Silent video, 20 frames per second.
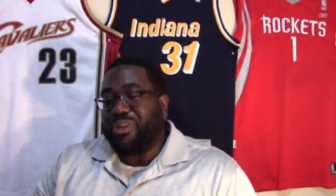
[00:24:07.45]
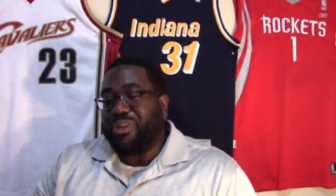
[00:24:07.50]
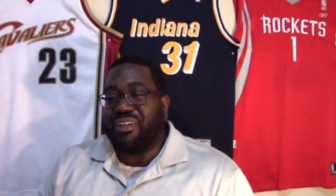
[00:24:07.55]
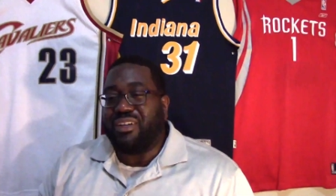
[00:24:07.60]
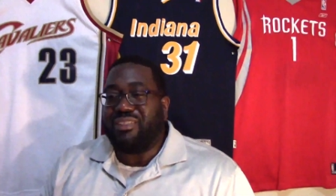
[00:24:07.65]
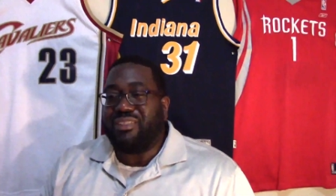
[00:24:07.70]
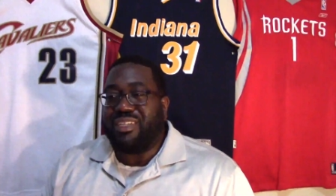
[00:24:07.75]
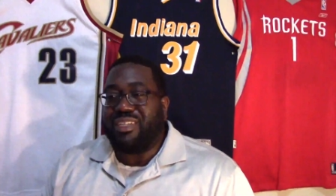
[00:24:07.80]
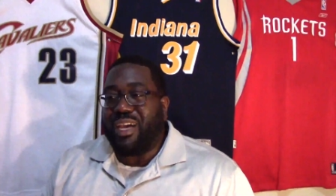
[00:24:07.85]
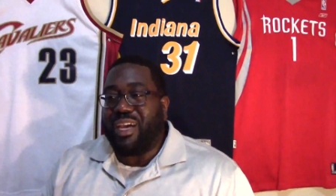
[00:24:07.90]

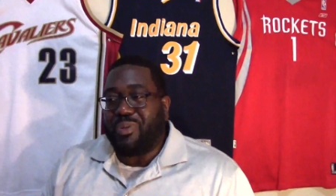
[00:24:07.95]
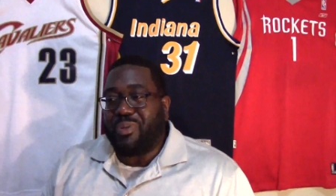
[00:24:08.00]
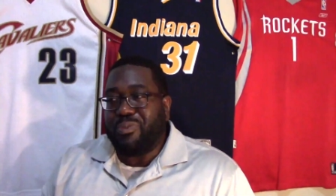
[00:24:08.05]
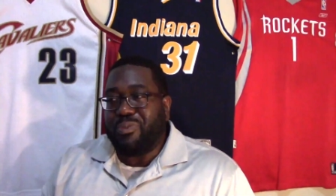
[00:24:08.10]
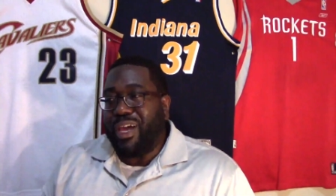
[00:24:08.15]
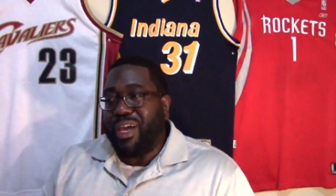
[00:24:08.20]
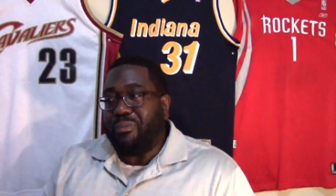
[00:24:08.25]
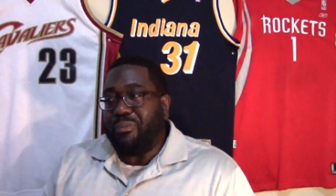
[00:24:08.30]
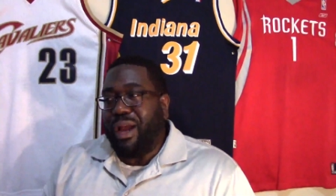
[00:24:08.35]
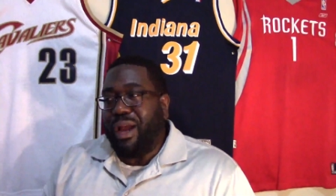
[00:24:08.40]
then like people
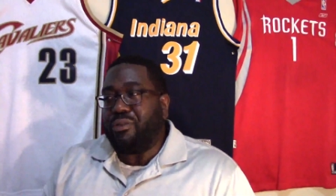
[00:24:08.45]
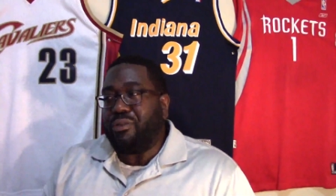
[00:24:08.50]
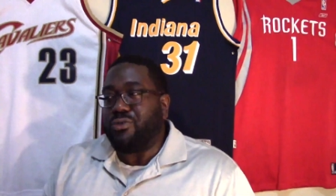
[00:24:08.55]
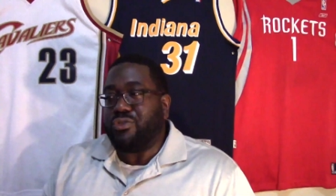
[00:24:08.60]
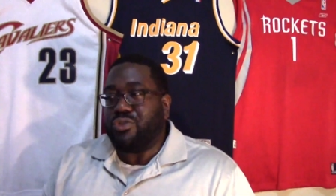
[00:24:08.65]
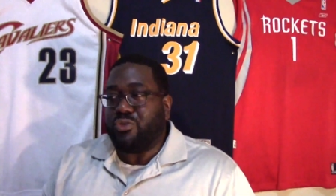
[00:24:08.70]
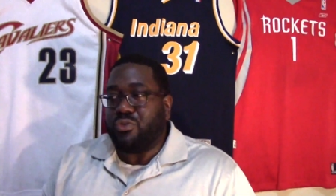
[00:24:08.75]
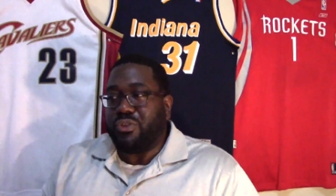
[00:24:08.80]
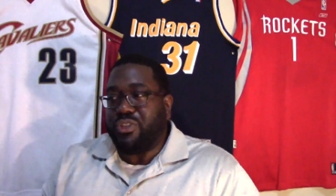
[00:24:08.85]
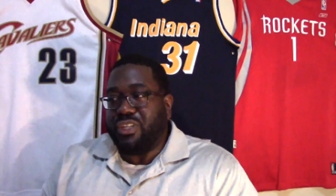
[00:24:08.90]
like Michael
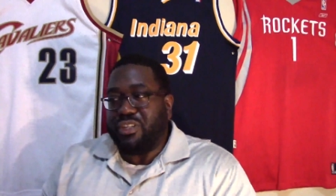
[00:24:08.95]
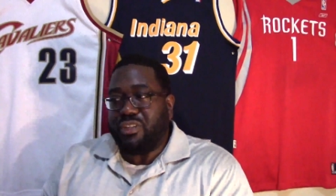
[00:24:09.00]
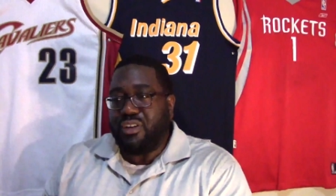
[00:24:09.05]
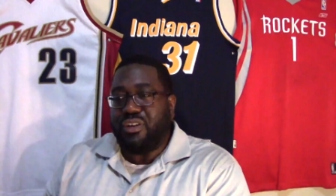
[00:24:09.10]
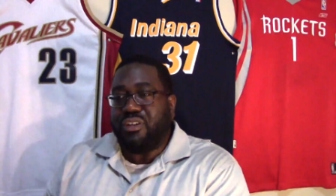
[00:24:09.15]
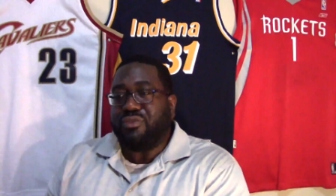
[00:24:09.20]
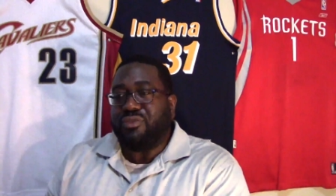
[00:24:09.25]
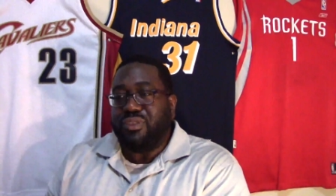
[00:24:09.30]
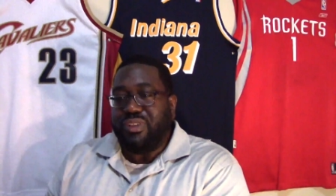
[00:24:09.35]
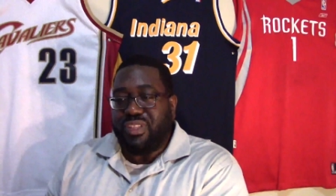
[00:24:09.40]
Jordan and
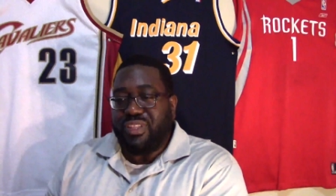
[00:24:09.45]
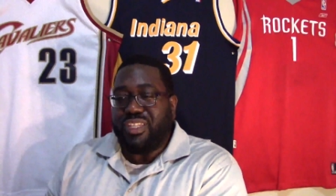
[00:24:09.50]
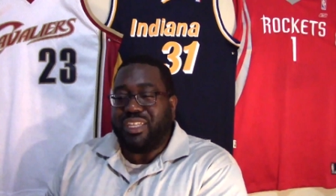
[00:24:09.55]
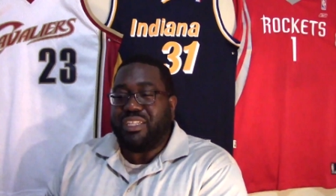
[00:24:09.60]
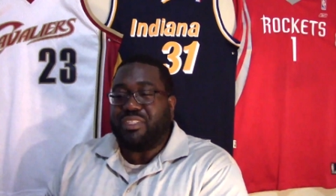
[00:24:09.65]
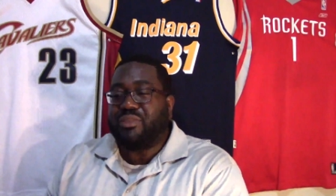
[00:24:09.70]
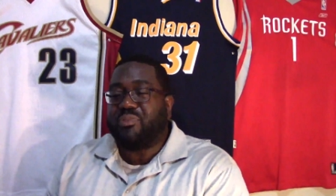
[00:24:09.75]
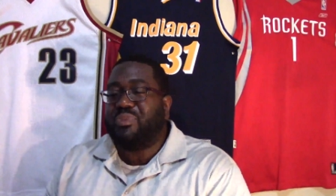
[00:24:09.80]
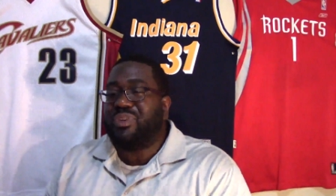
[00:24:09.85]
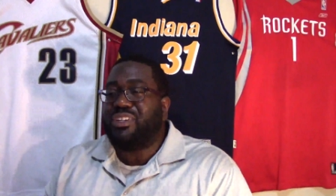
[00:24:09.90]
other
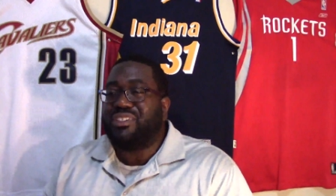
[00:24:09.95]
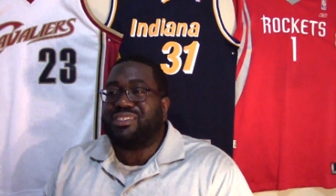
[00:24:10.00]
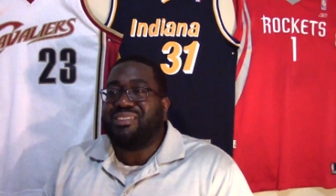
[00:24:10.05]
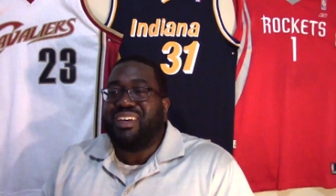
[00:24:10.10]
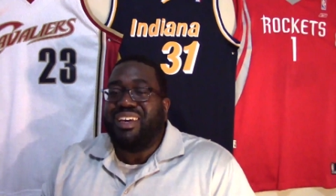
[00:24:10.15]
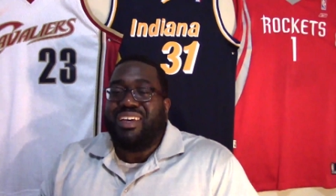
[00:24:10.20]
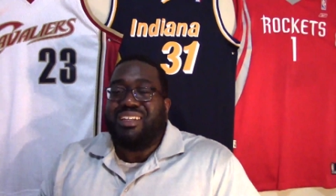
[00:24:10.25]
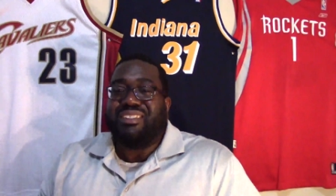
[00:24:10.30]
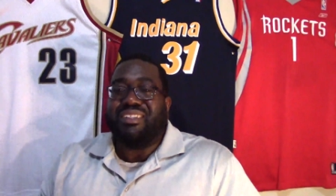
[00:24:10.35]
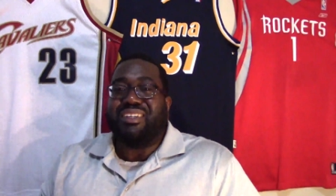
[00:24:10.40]
elites, because
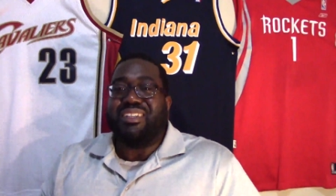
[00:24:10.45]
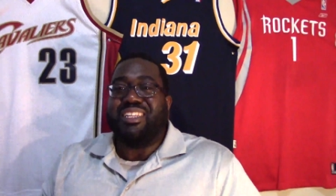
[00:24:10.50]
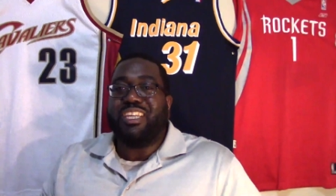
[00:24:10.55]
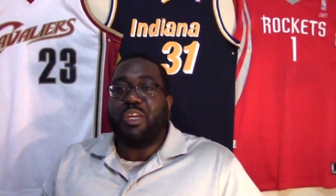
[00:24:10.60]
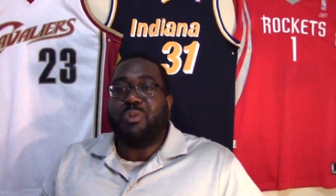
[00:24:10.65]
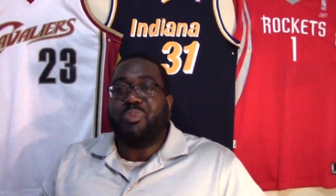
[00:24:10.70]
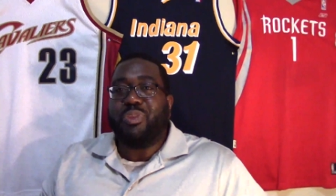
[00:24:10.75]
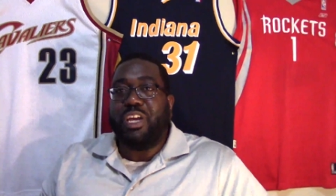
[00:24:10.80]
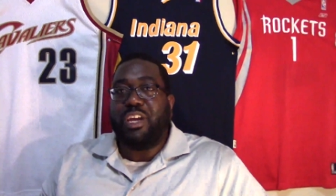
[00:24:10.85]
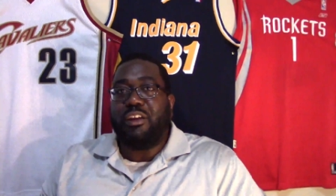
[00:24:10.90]
the elite
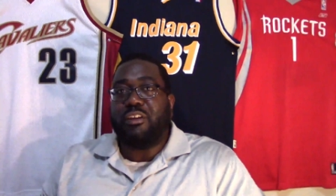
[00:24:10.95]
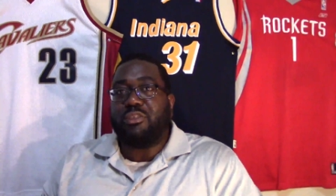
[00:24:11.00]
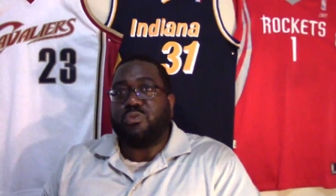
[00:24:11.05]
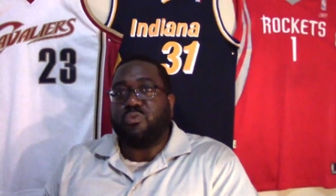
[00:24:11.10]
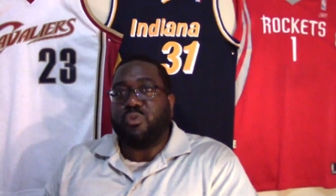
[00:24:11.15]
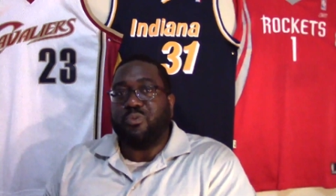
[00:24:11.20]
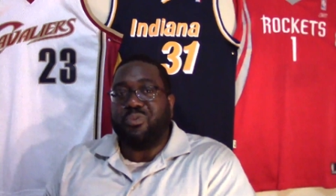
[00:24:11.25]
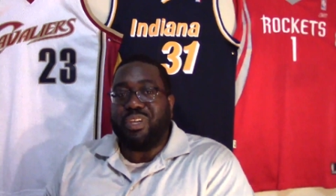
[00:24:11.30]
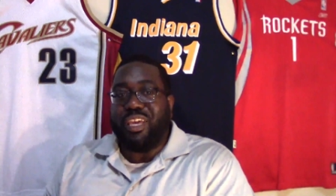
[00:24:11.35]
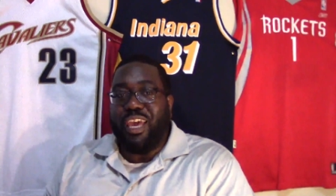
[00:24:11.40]
players
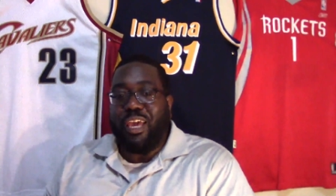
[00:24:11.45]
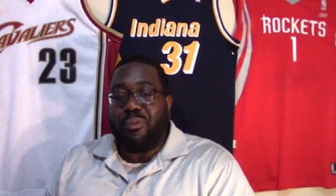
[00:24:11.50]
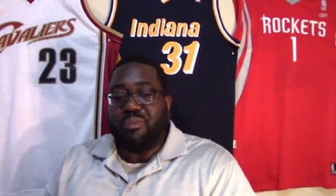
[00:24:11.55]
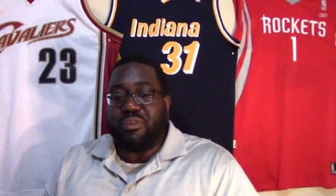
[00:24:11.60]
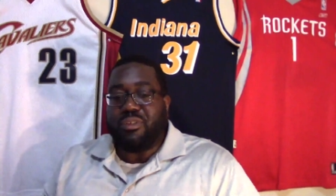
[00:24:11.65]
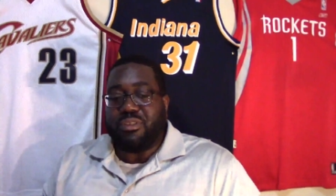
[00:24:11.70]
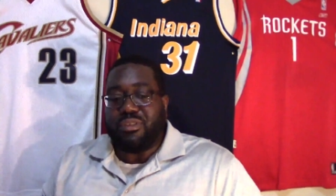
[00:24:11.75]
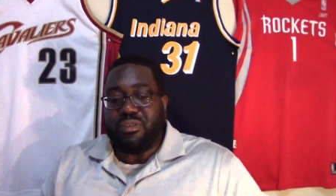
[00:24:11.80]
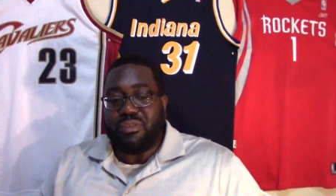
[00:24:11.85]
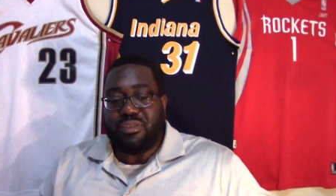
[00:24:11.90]
will be able
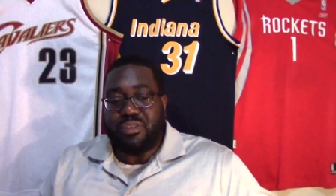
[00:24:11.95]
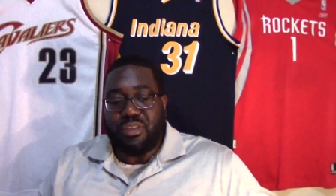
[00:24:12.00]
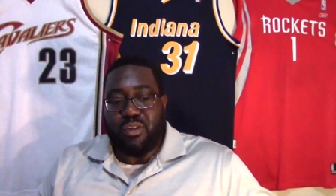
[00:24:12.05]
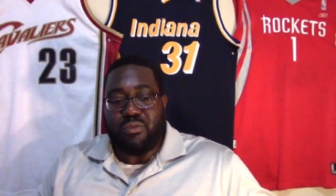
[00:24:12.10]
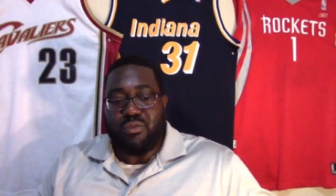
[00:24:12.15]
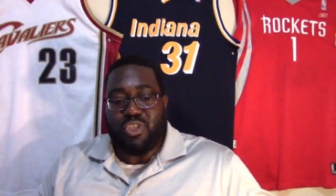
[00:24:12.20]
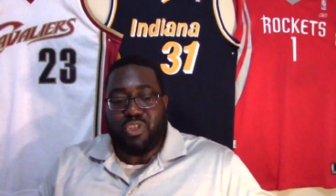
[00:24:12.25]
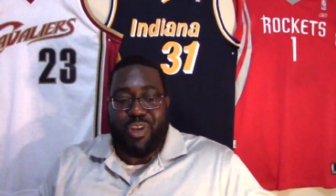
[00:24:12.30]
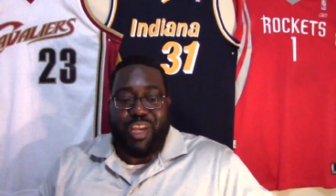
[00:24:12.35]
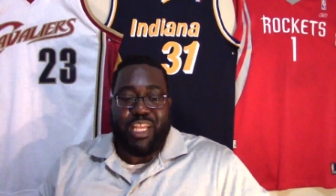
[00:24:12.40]
to
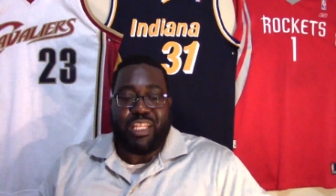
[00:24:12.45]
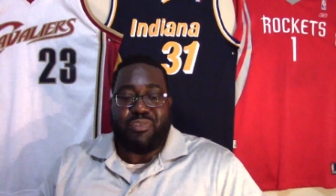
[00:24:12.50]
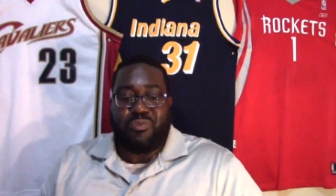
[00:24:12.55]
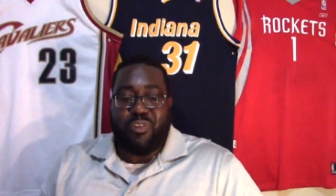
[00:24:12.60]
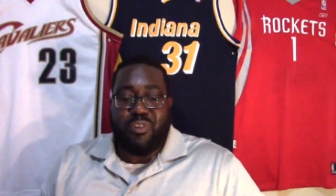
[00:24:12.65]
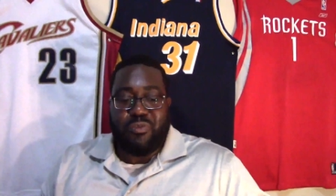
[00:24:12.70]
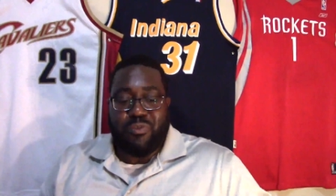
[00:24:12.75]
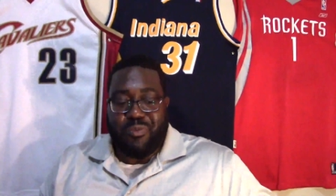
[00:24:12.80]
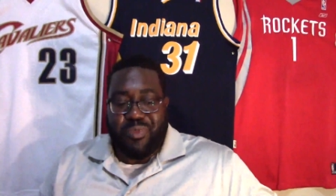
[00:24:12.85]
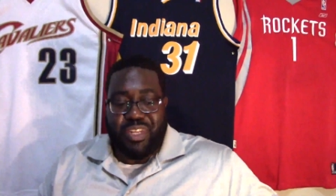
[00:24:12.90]
transfer
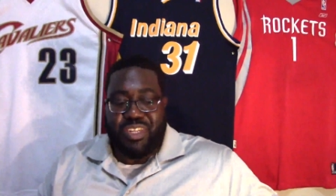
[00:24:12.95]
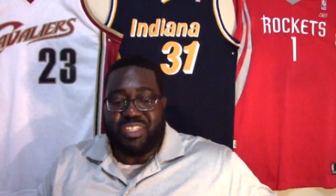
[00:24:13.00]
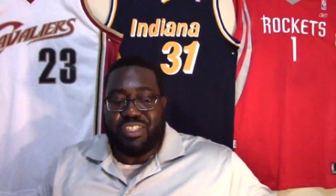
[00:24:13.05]
from any